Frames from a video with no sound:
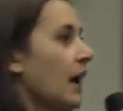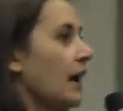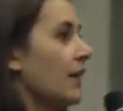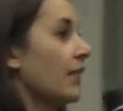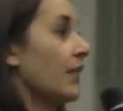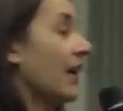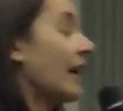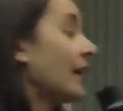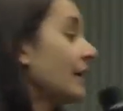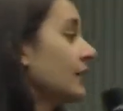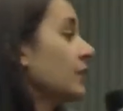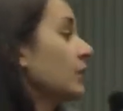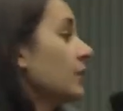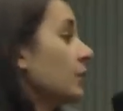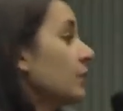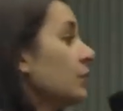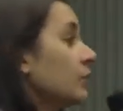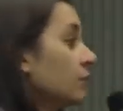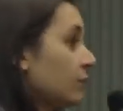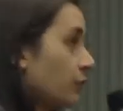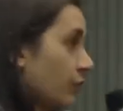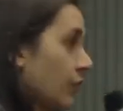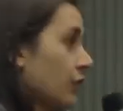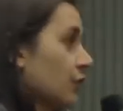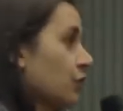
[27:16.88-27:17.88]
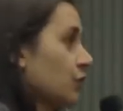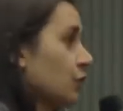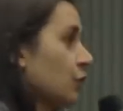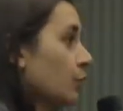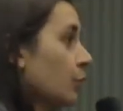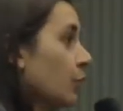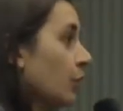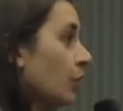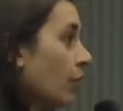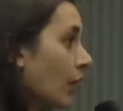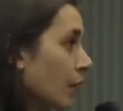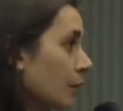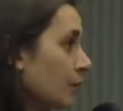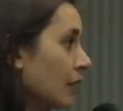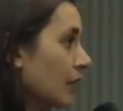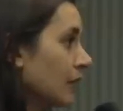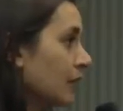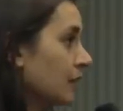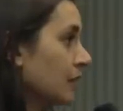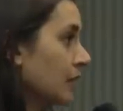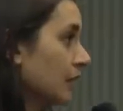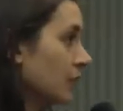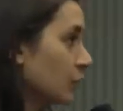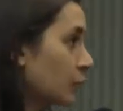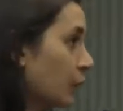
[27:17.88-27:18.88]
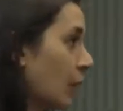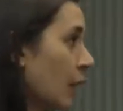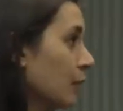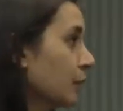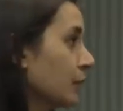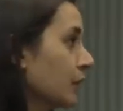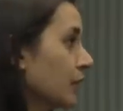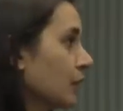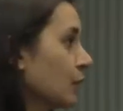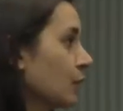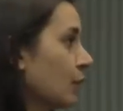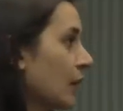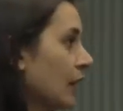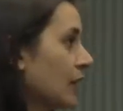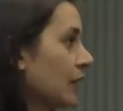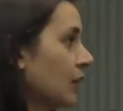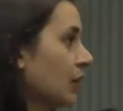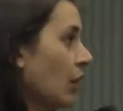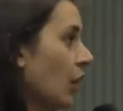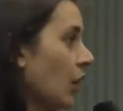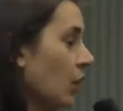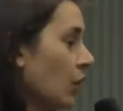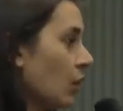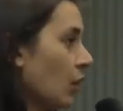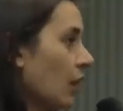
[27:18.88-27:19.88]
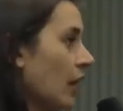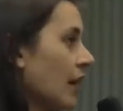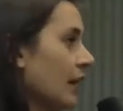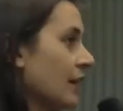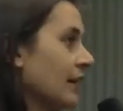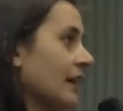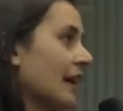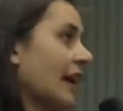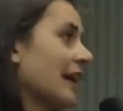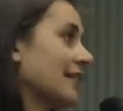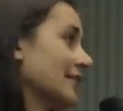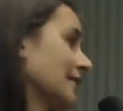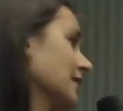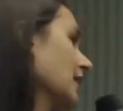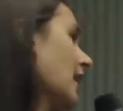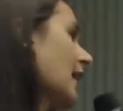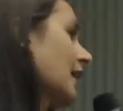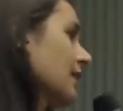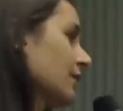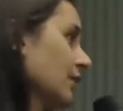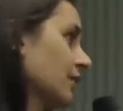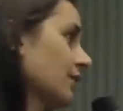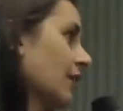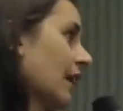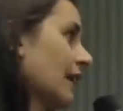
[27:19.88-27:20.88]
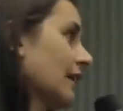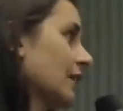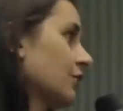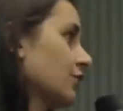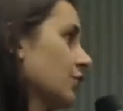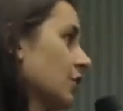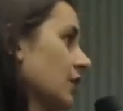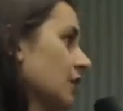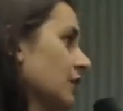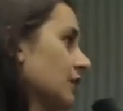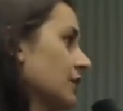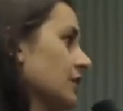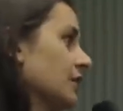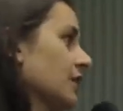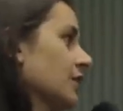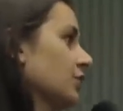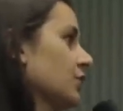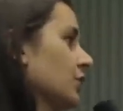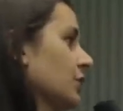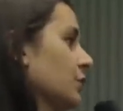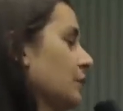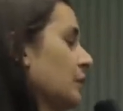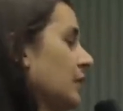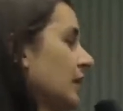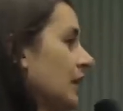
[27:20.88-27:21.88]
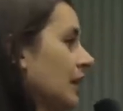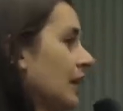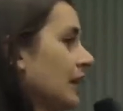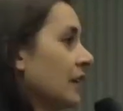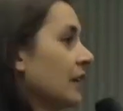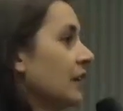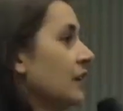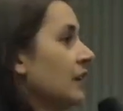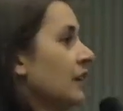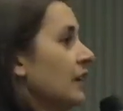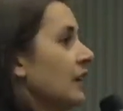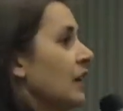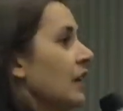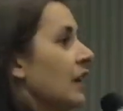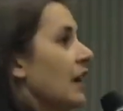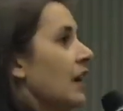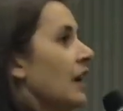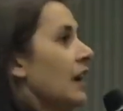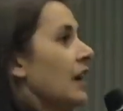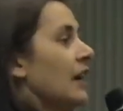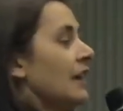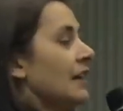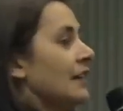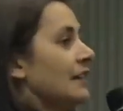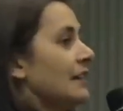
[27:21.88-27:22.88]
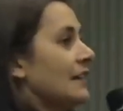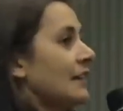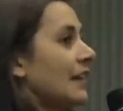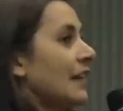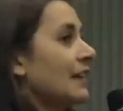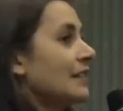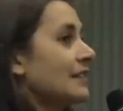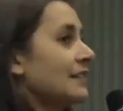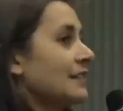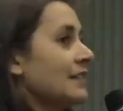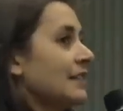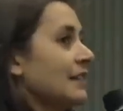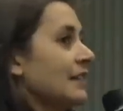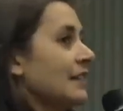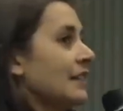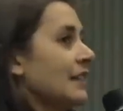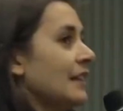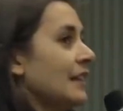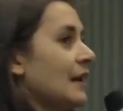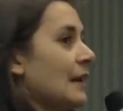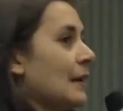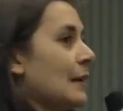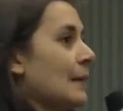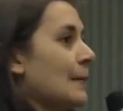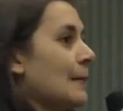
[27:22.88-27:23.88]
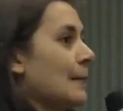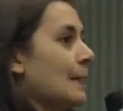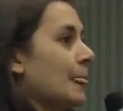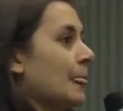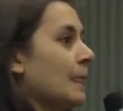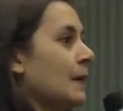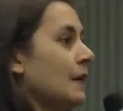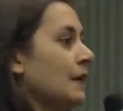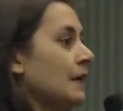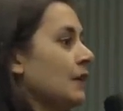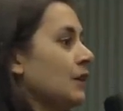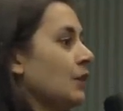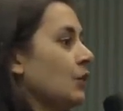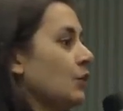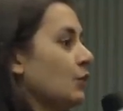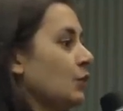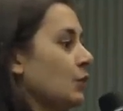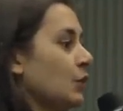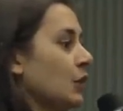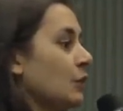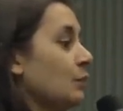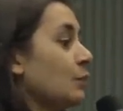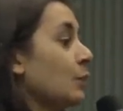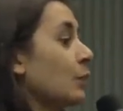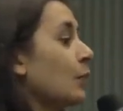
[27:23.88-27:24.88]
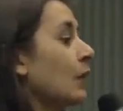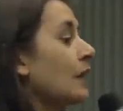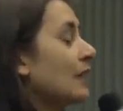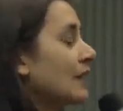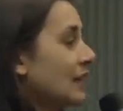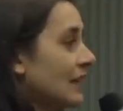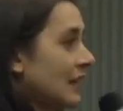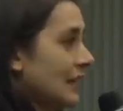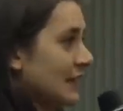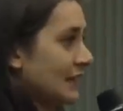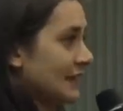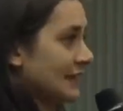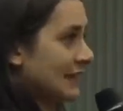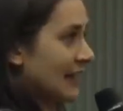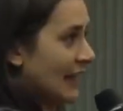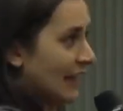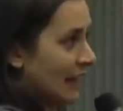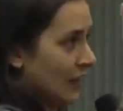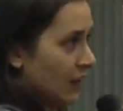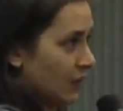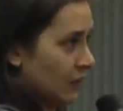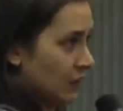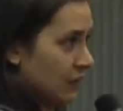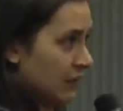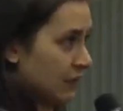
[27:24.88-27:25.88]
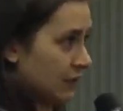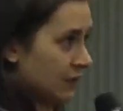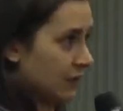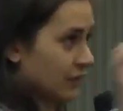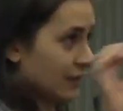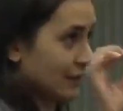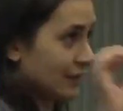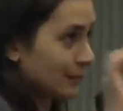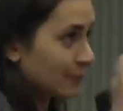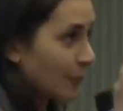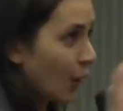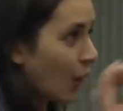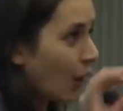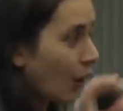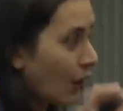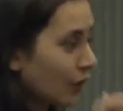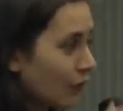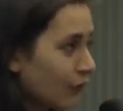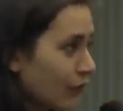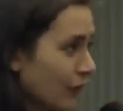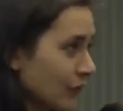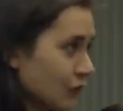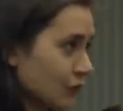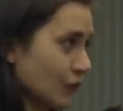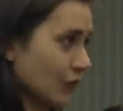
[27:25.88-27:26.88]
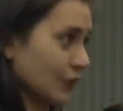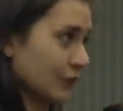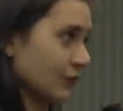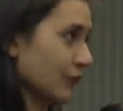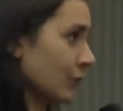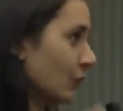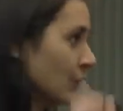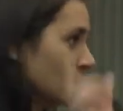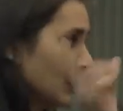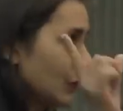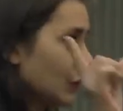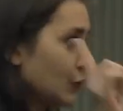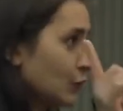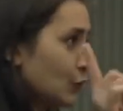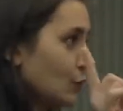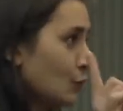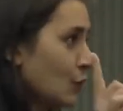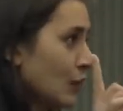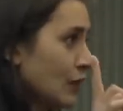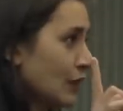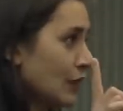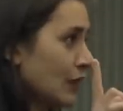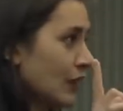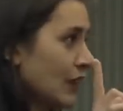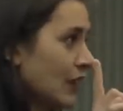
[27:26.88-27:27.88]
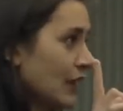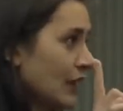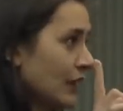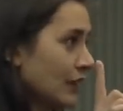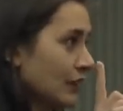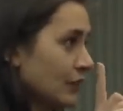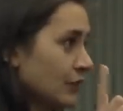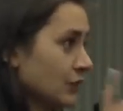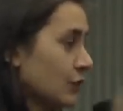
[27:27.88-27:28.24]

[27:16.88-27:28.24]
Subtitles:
Then functional programming is probably the way to go, and it has a lot of advantages, such as being nicely, you can break things down into small functions that only do one thing.